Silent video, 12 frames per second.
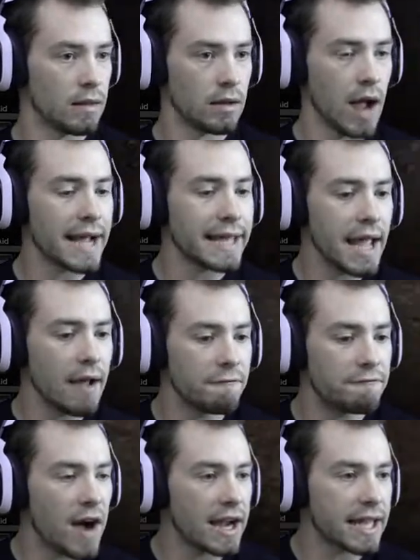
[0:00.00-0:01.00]
I can't
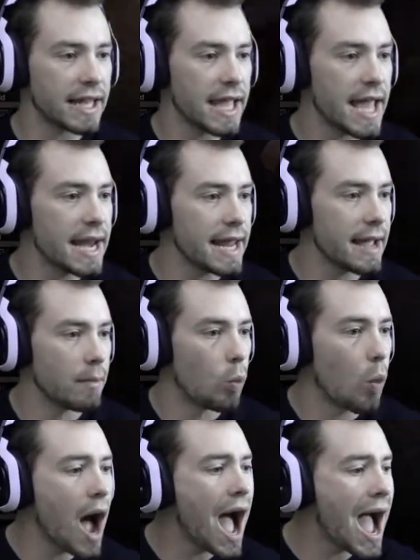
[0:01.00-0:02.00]
fucking hit him!
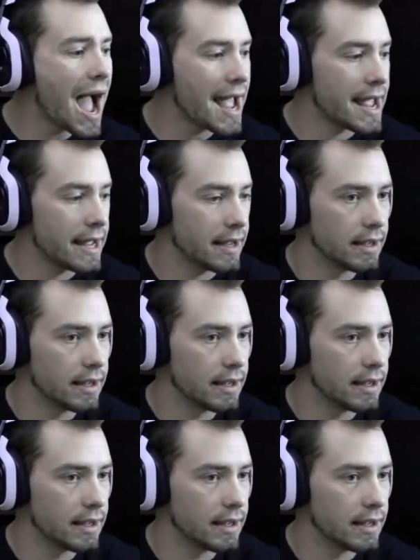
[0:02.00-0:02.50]
Why?